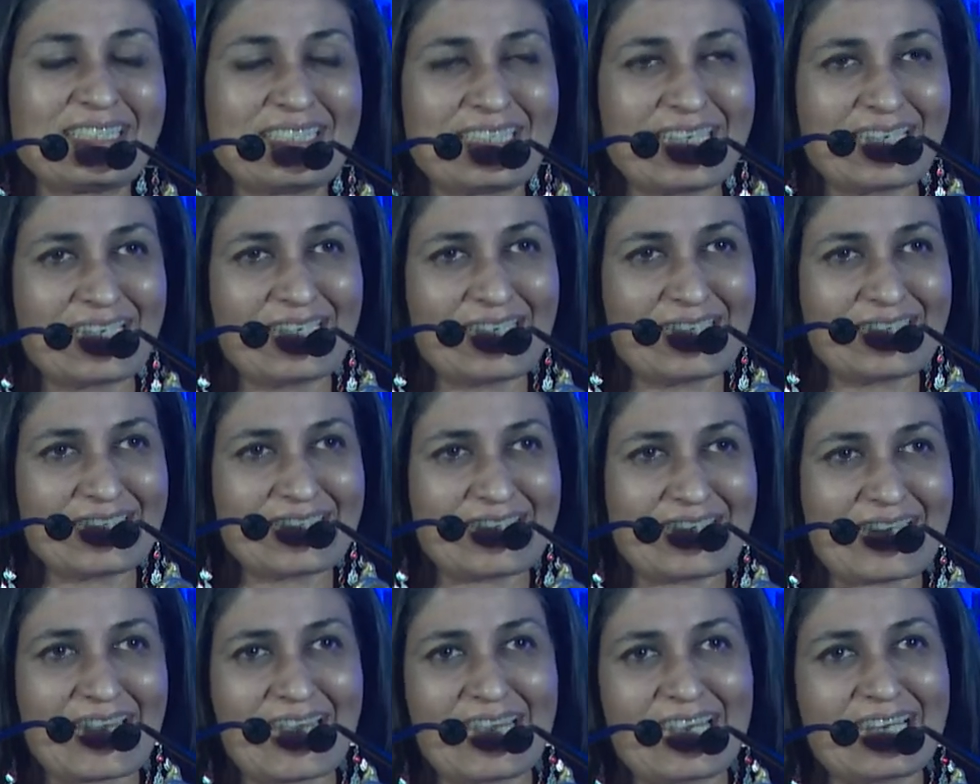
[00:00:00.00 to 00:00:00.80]

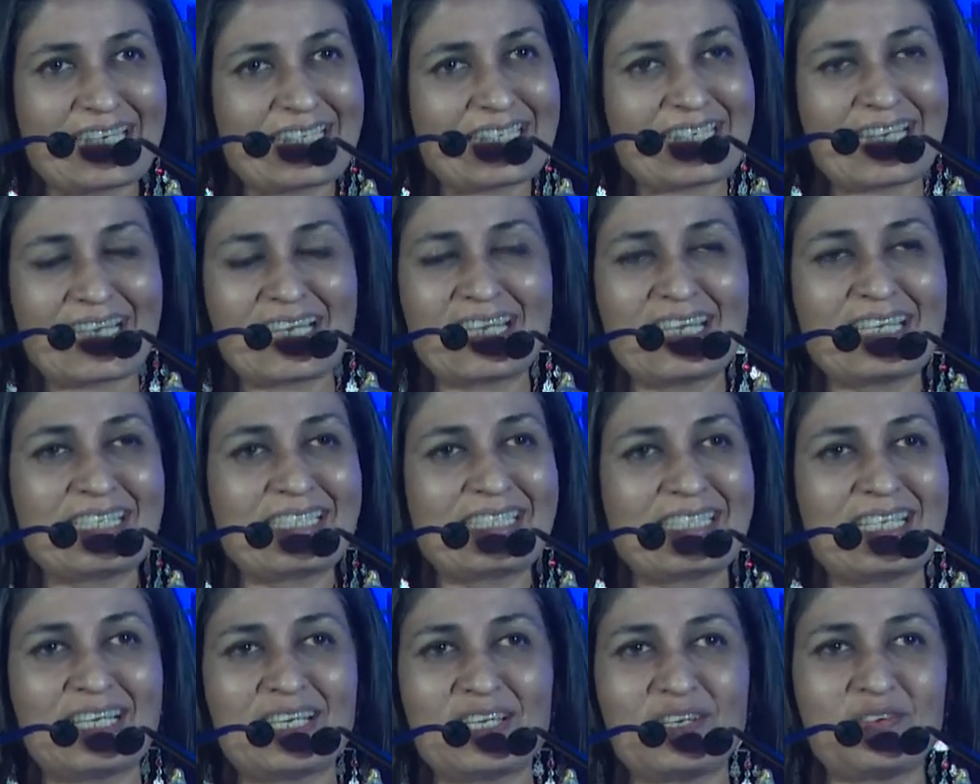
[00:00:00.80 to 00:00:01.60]
Till
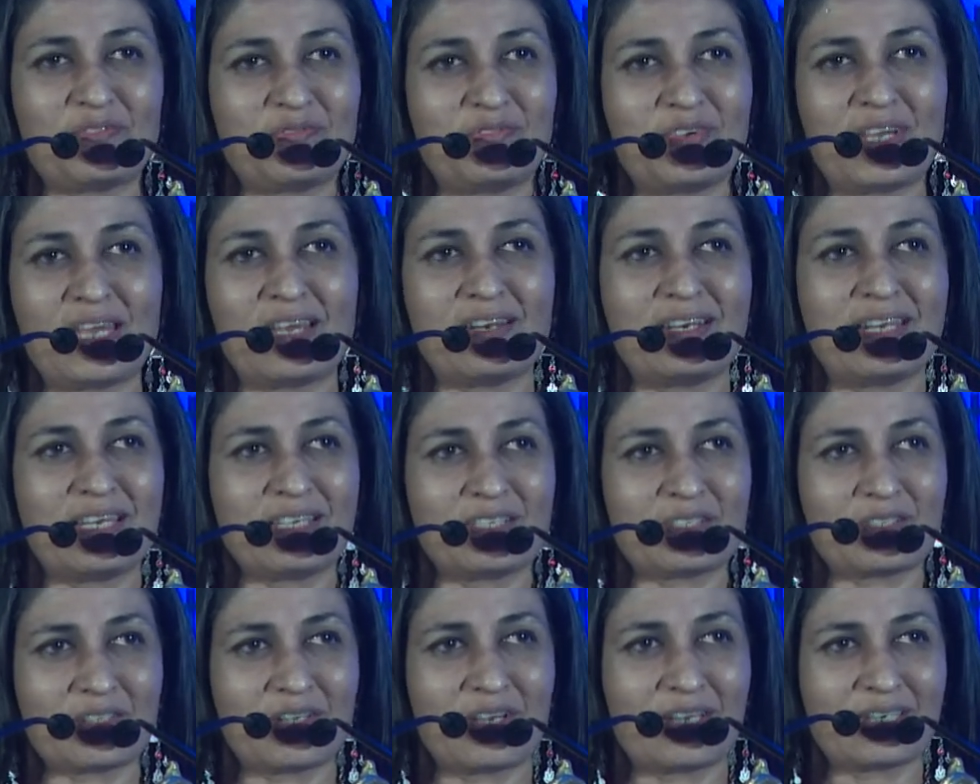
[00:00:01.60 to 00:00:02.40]
date, the affair
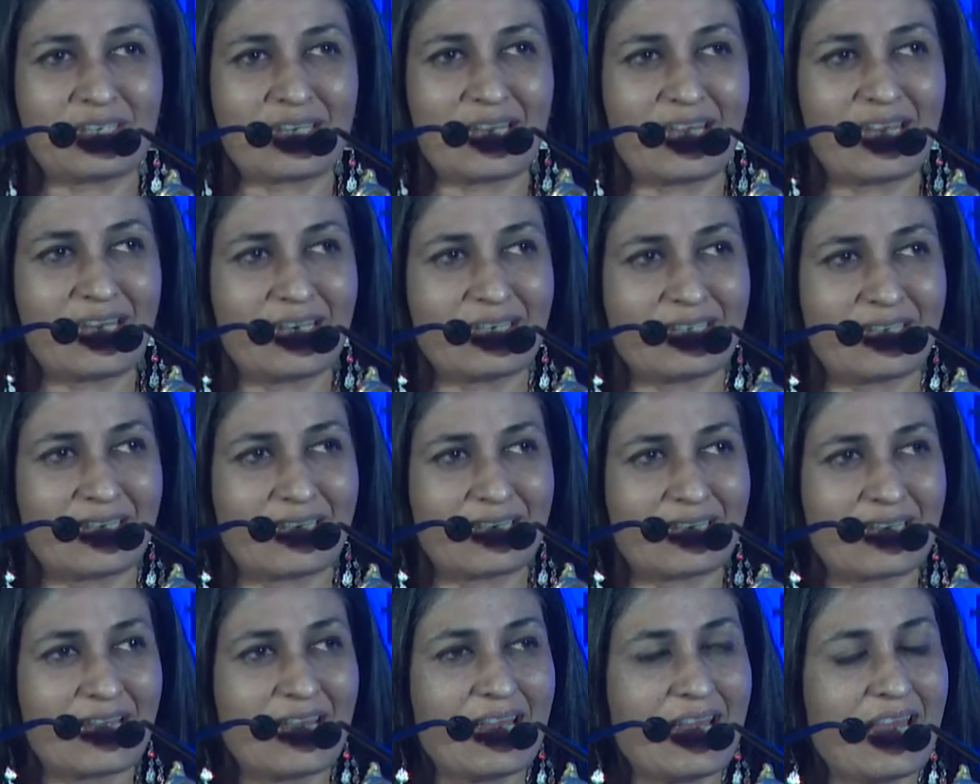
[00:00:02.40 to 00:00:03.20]
has not
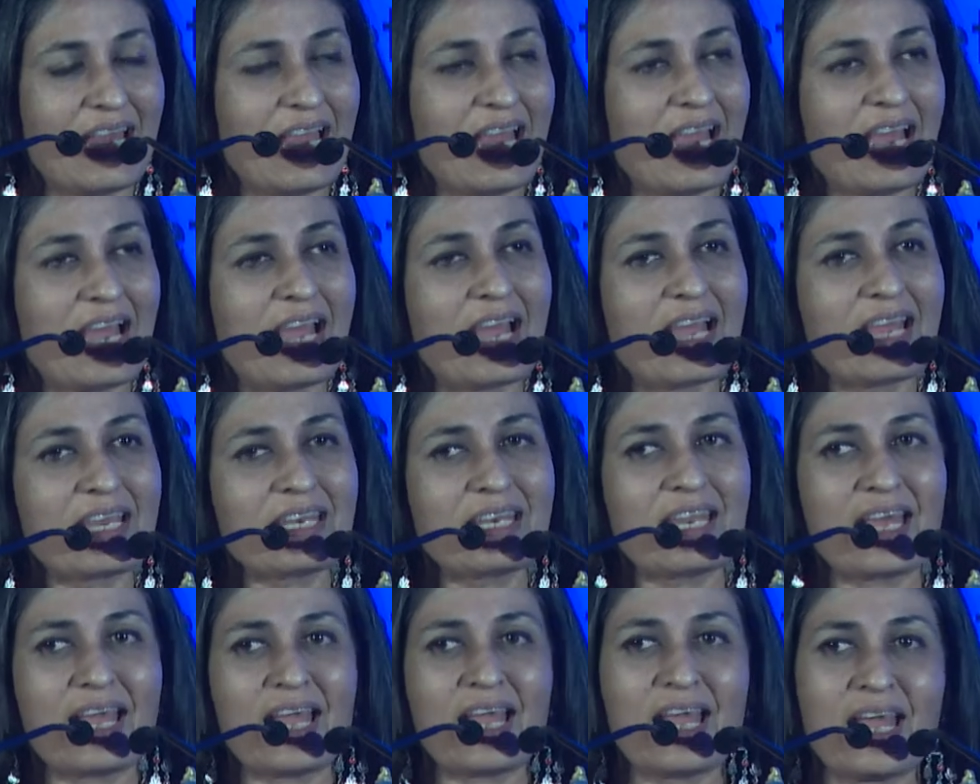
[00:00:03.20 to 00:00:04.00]
ended.
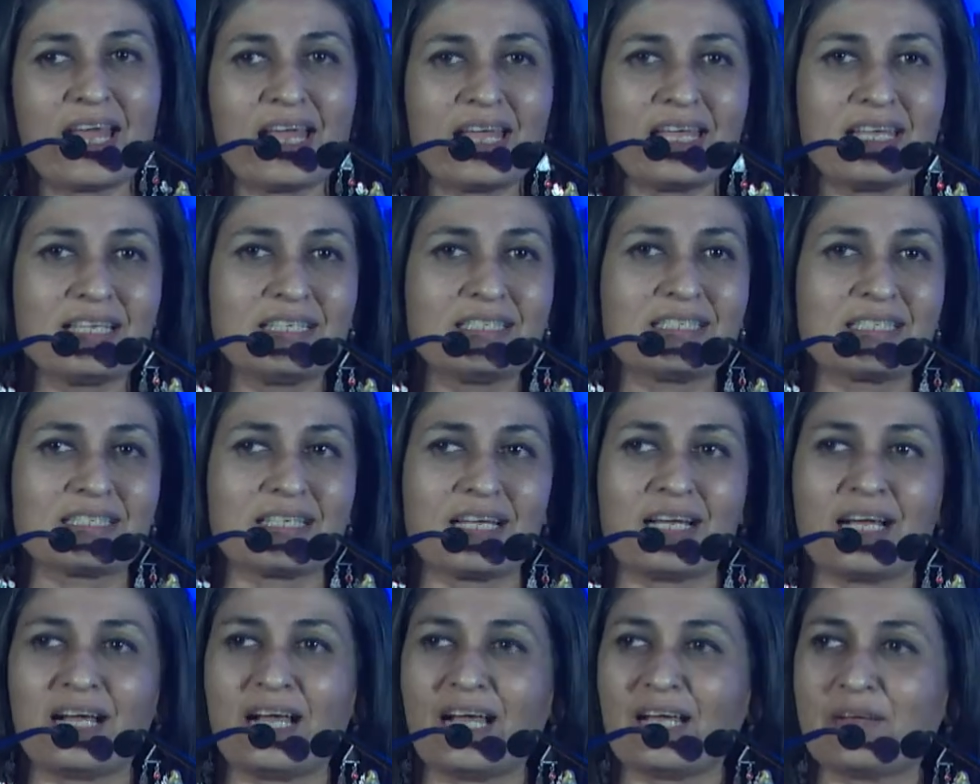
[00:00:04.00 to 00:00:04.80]
And
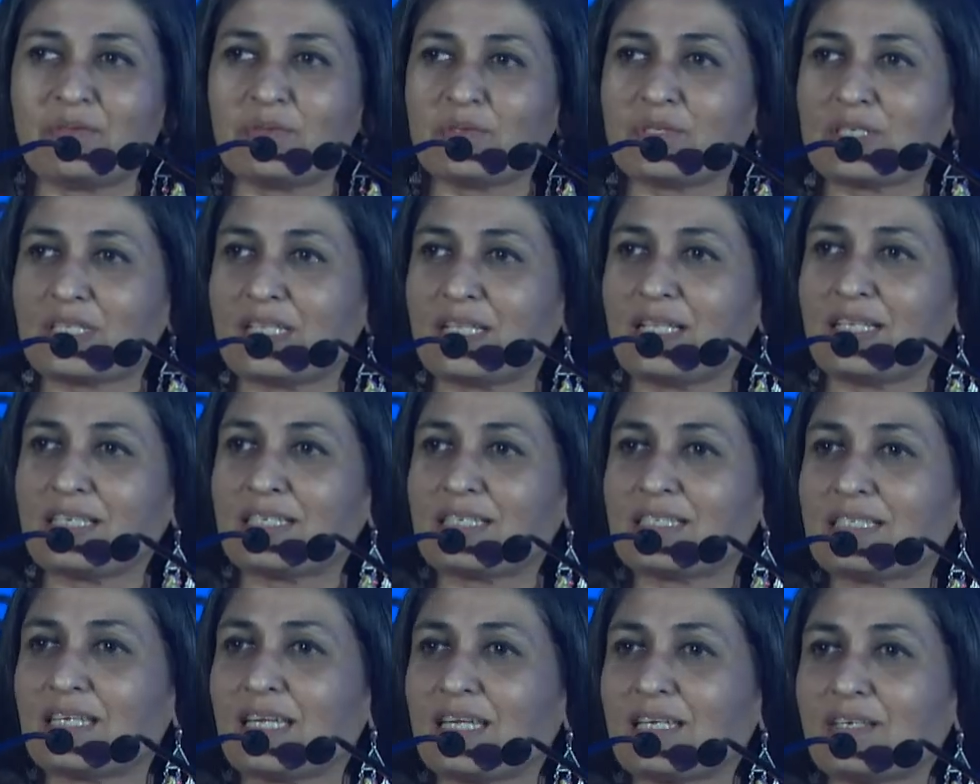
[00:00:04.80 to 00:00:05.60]
as I was
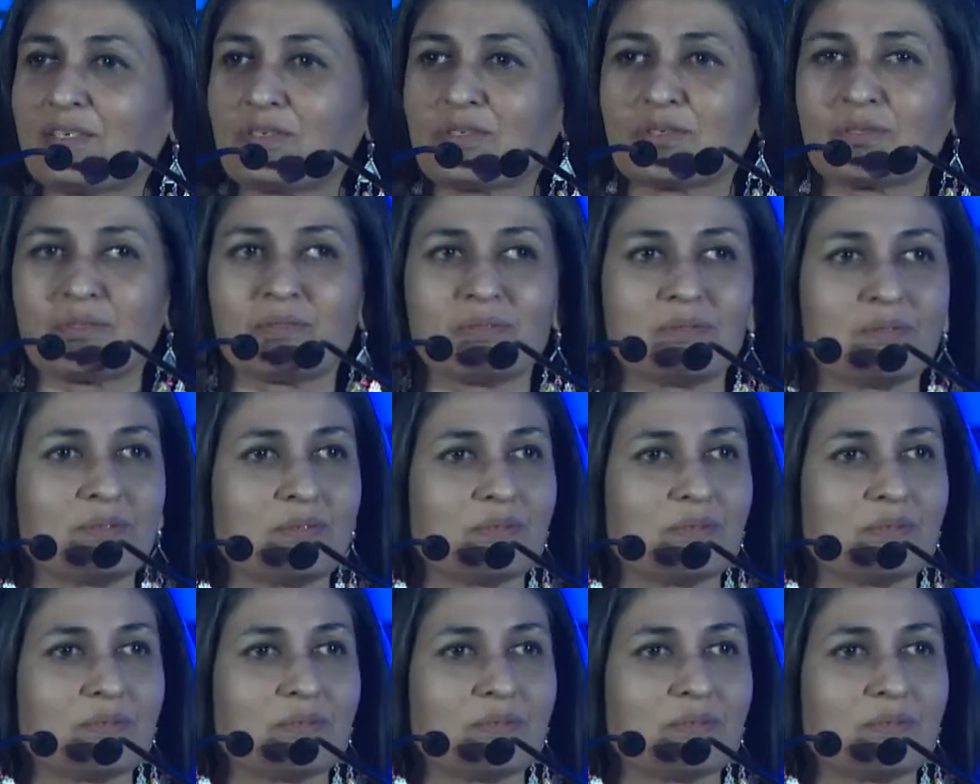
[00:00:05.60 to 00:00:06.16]
listening to